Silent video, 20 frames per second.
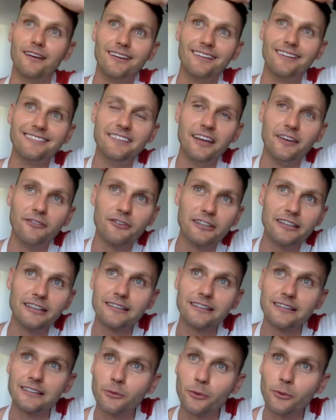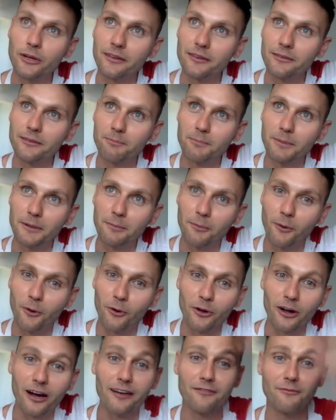definitely when
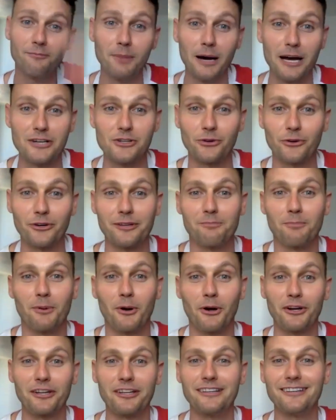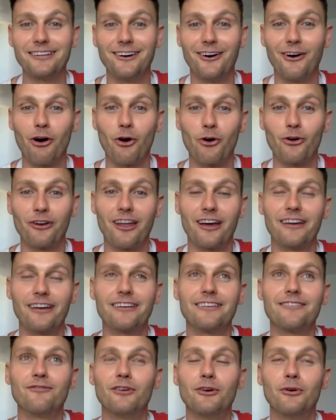people have bachelorette party or like
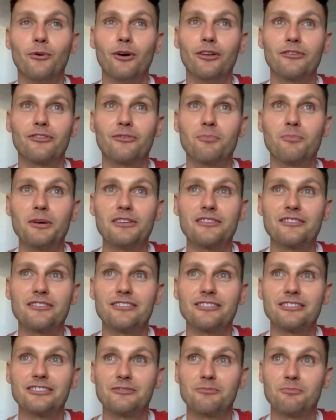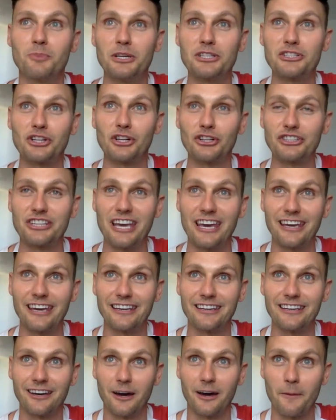they want special
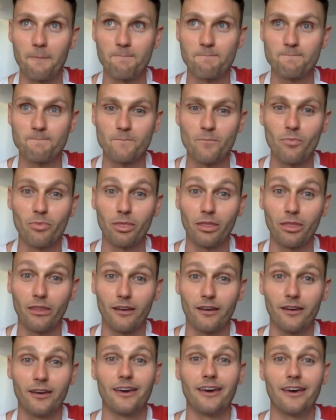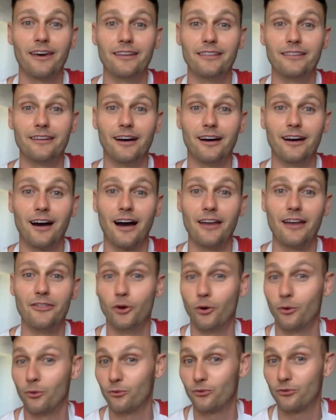cake, and I
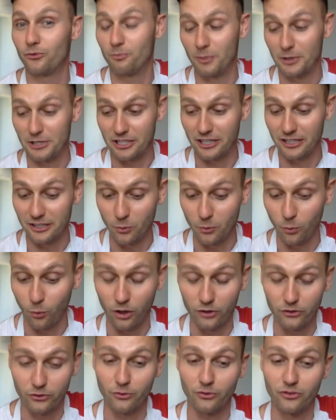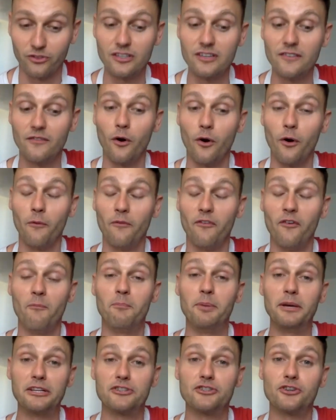don't especially want to see the
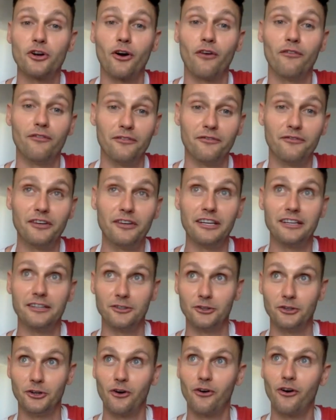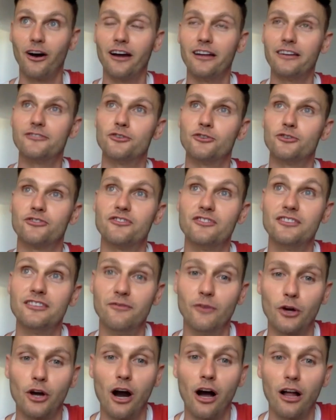picture of the thing. You know, I just need the
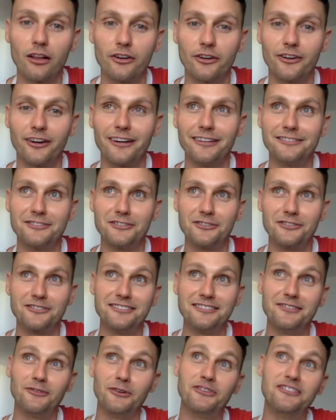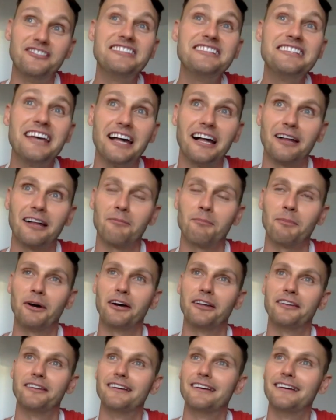color, I just need the detail.
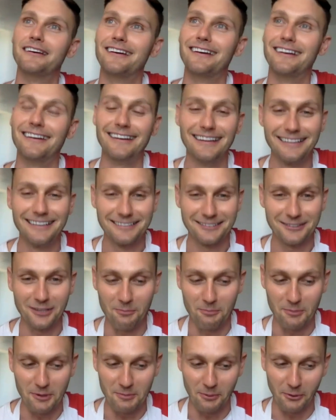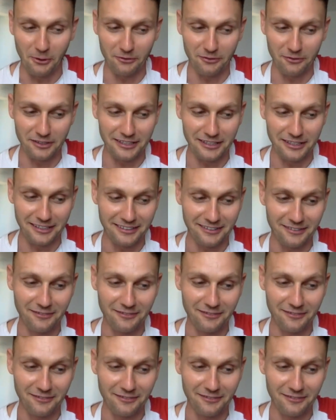But some people they